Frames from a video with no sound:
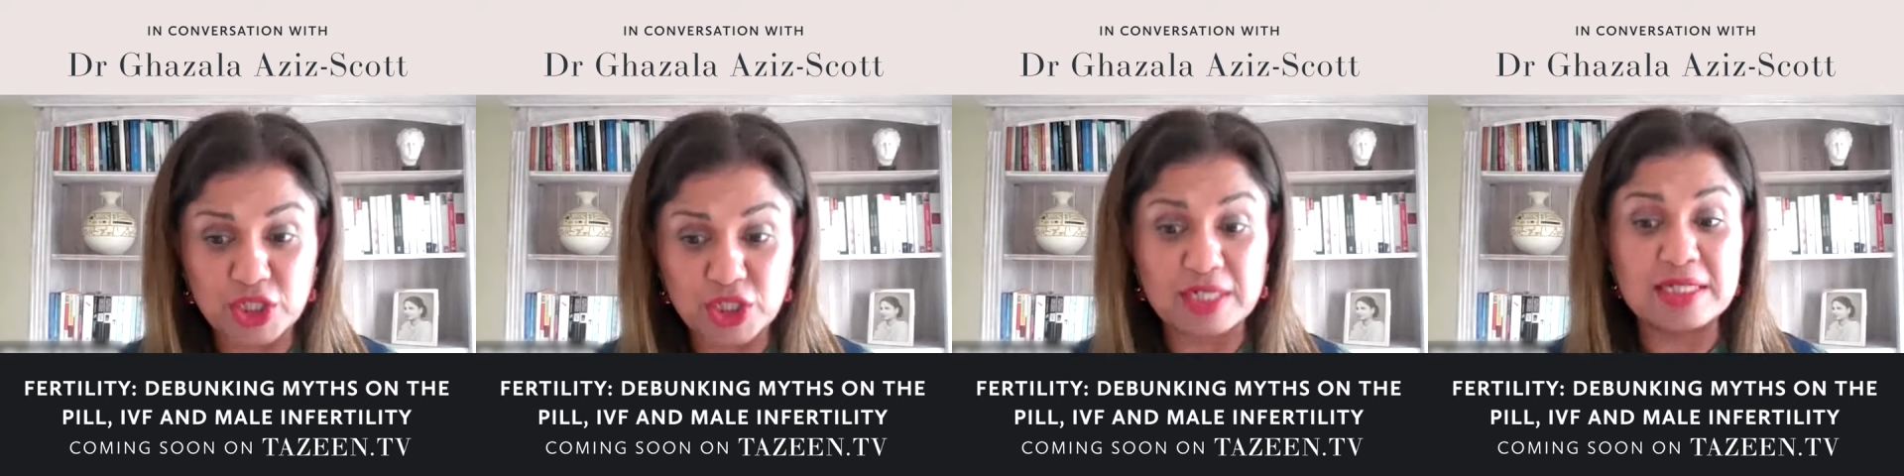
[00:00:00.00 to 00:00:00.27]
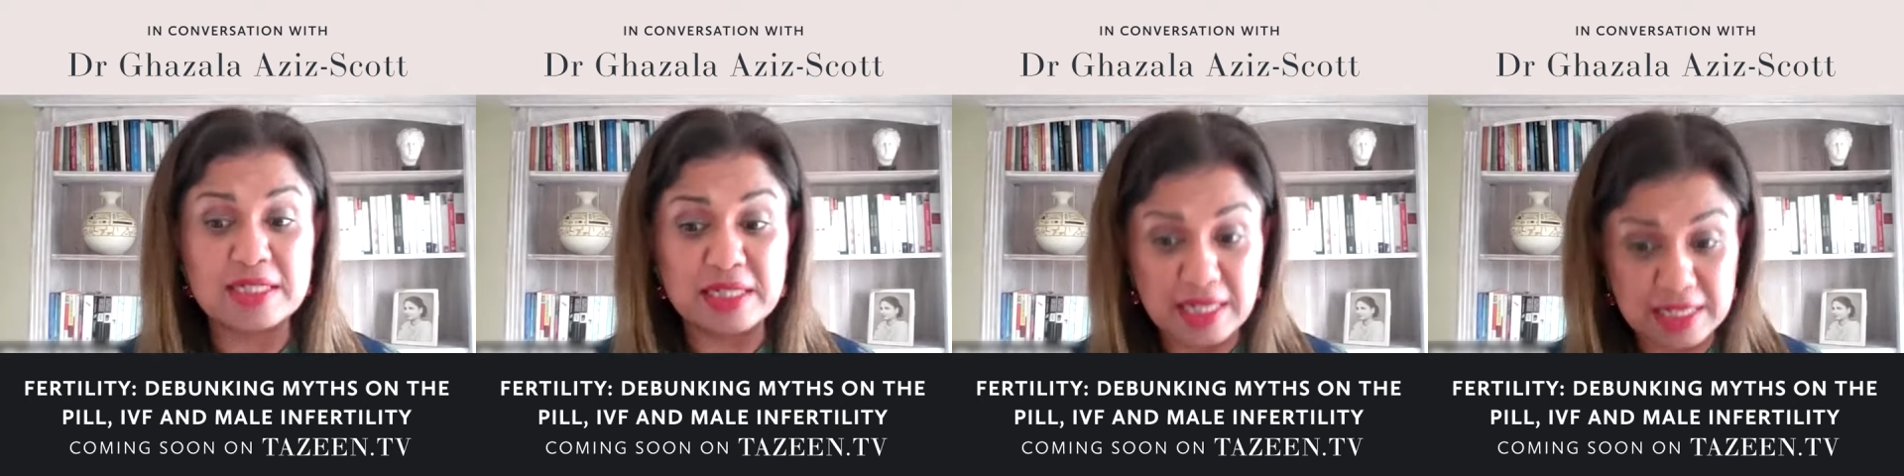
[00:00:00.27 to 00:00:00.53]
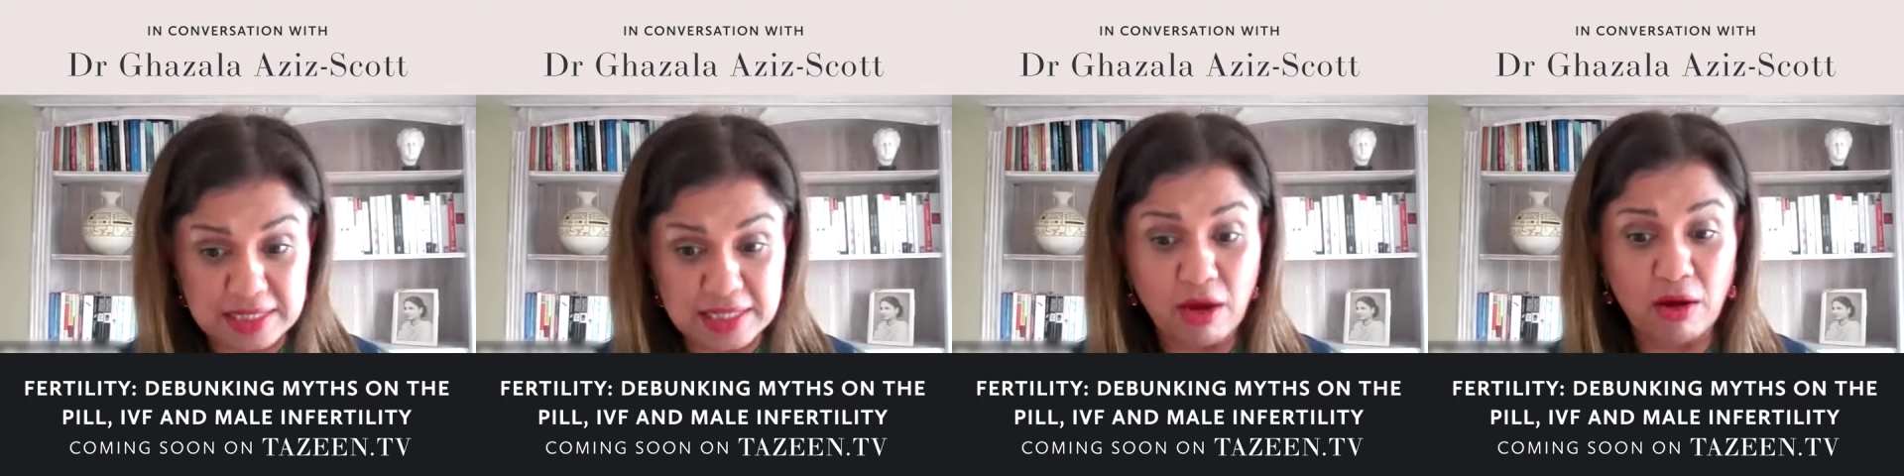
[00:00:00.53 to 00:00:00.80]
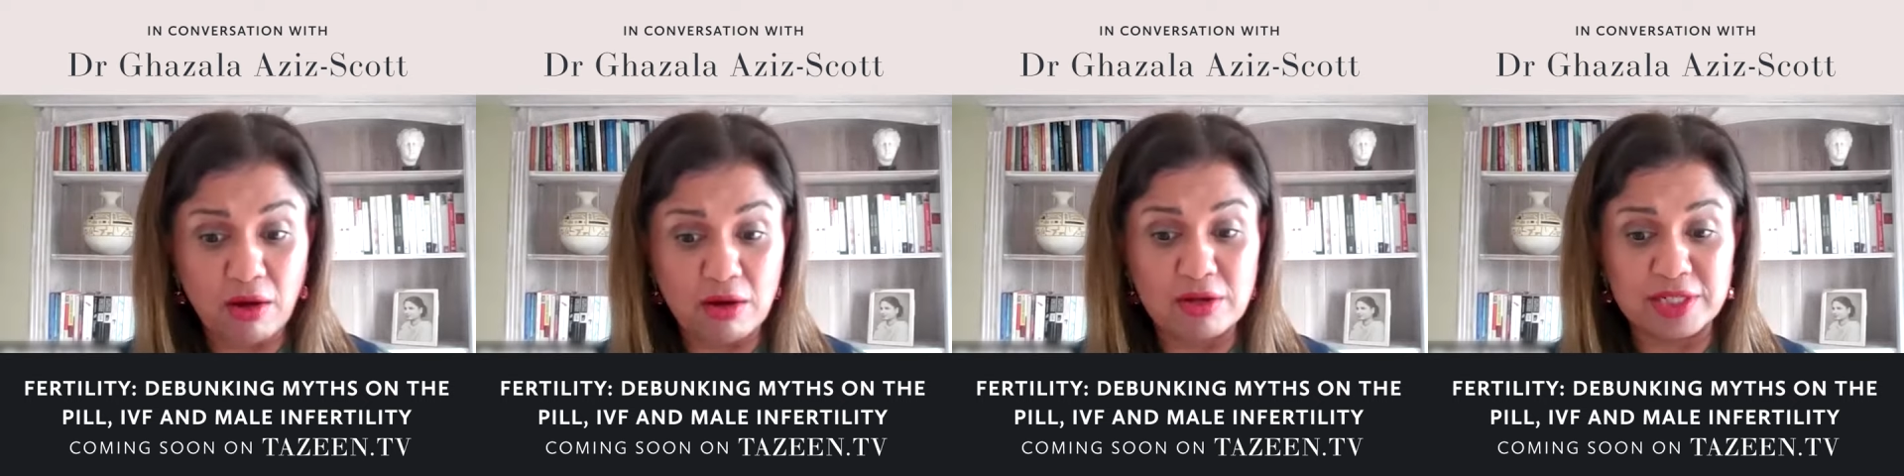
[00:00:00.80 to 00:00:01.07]
but it just
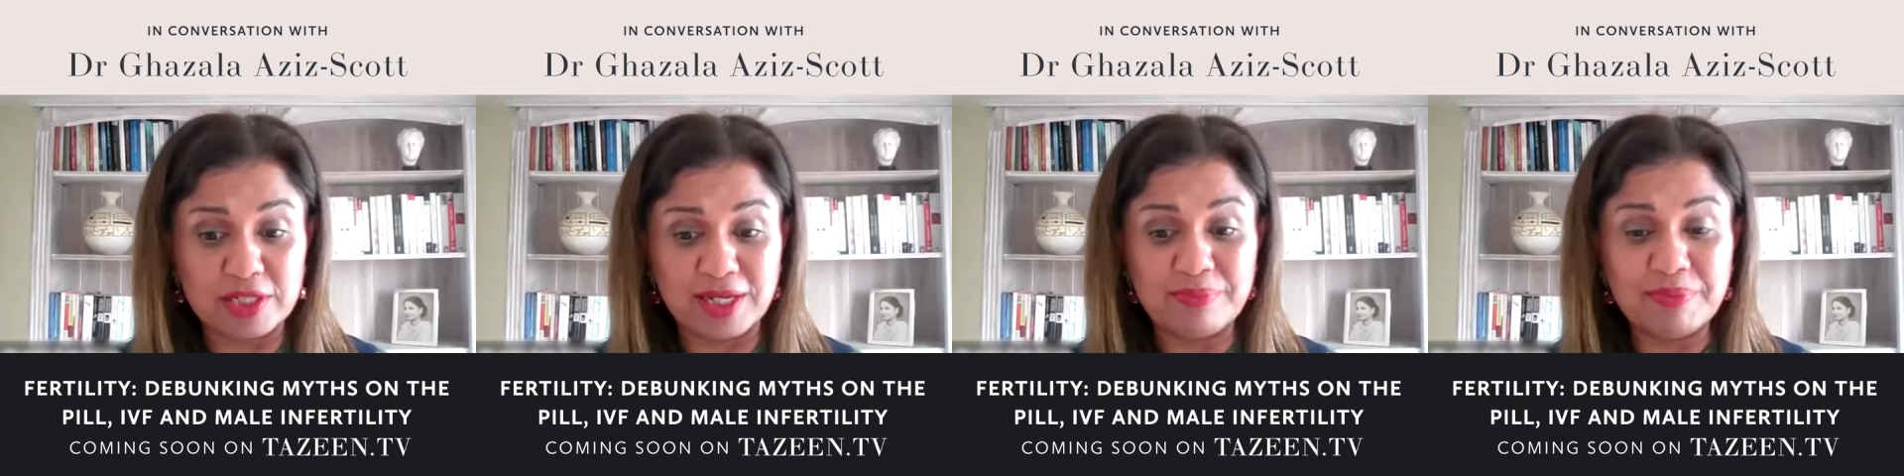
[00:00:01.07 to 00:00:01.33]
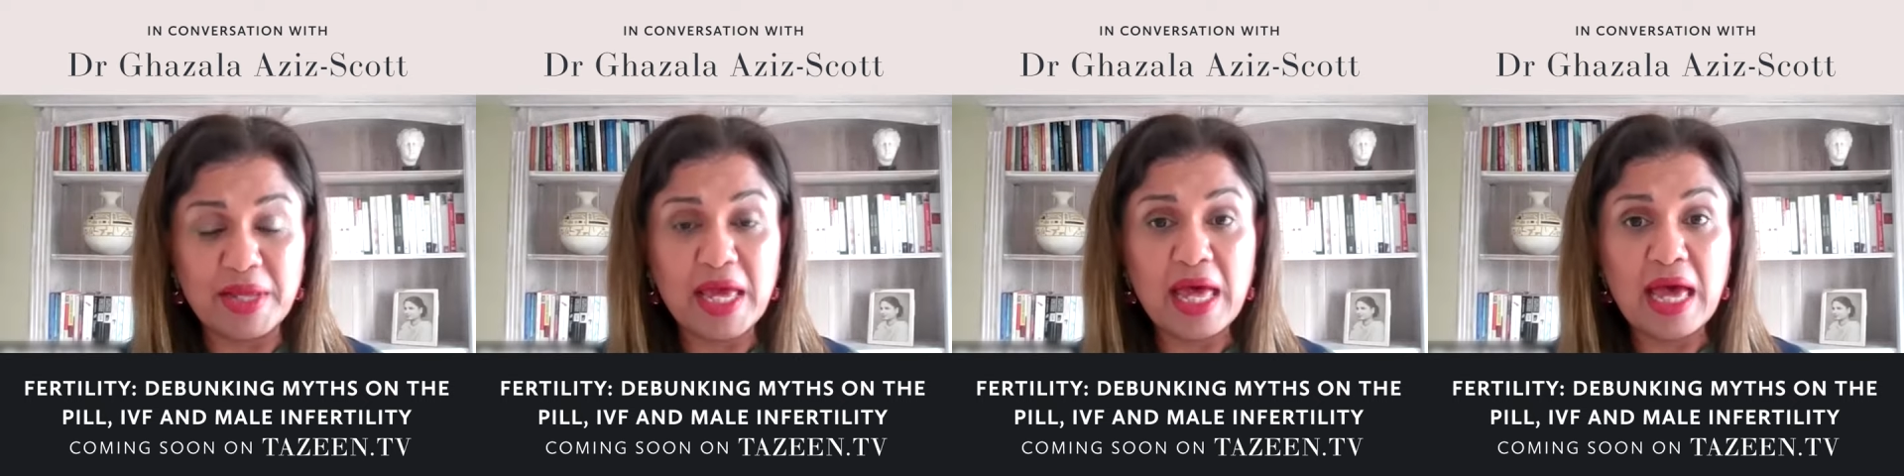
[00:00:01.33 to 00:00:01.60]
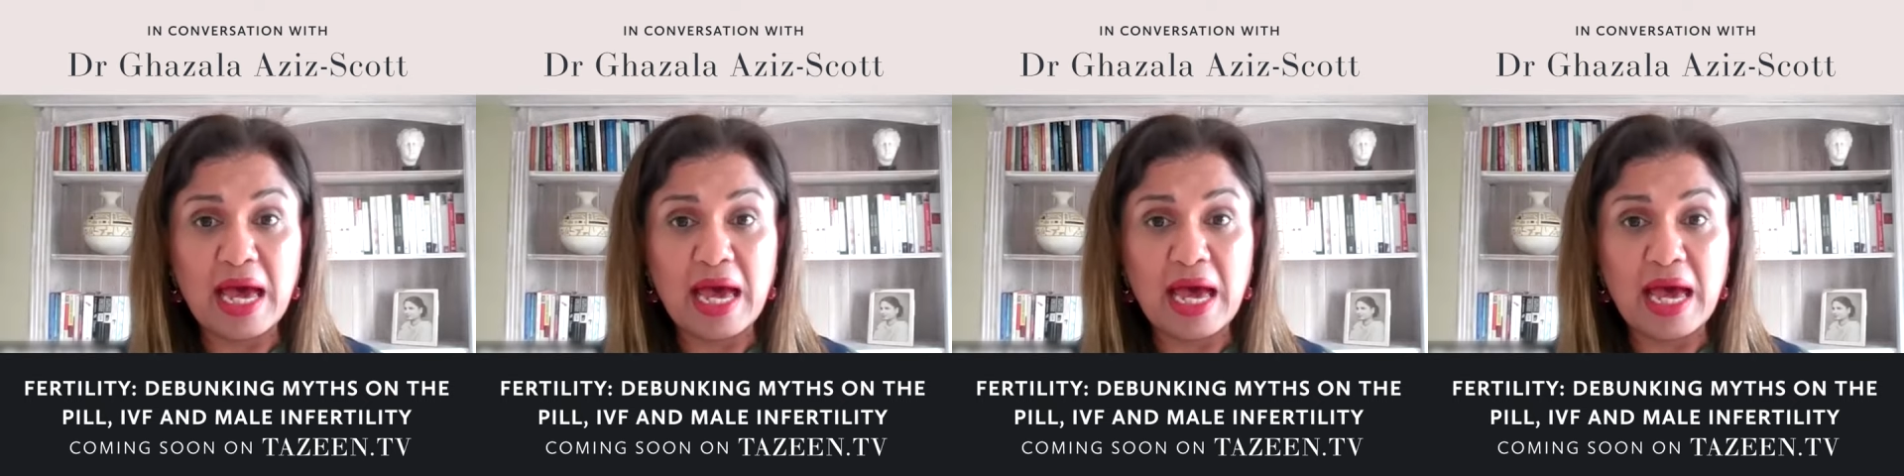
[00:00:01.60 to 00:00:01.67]
is harder.